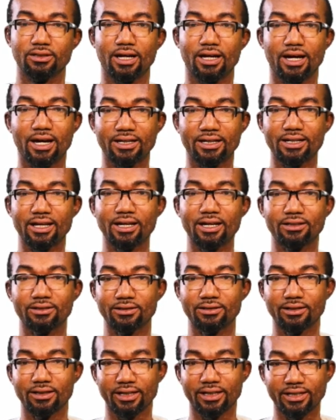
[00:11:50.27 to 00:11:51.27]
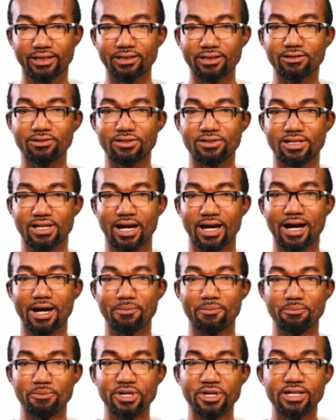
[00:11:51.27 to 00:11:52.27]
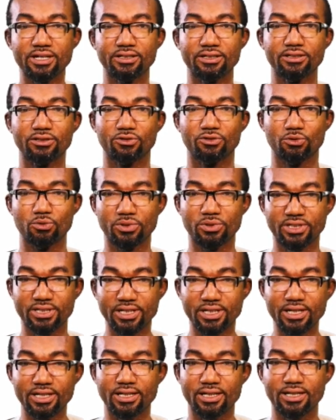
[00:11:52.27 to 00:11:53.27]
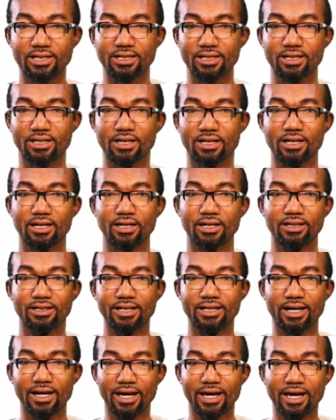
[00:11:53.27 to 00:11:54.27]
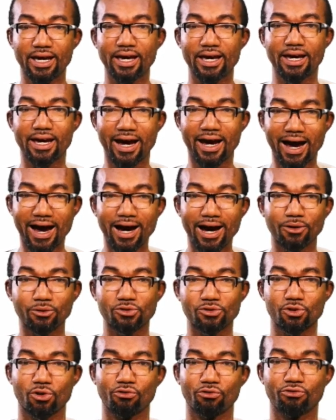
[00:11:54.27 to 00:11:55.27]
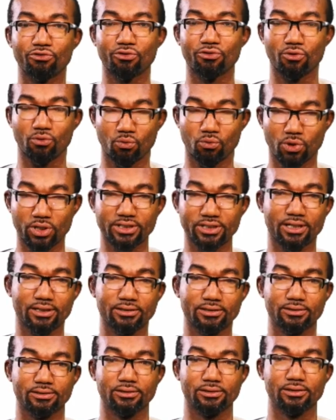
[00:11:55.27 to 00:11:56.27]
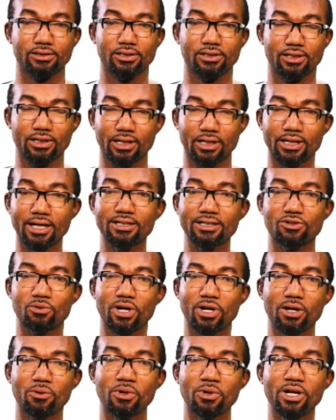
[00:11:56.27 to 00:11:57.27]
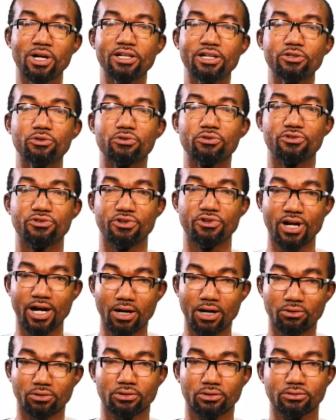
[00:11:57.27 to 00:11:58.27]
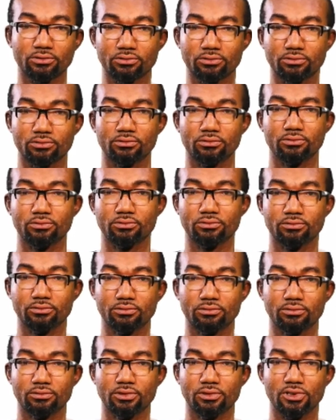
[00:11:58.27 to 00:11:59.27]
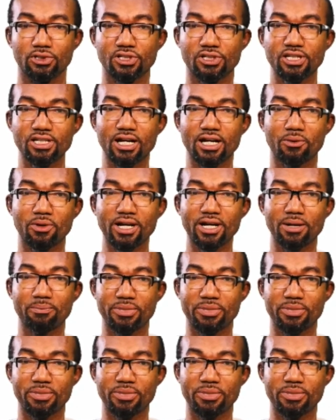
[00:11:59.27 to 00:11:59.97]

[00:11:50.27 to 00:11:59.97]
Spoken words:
and then gills are made to take the air out of water. That is why when you drown, you see that when a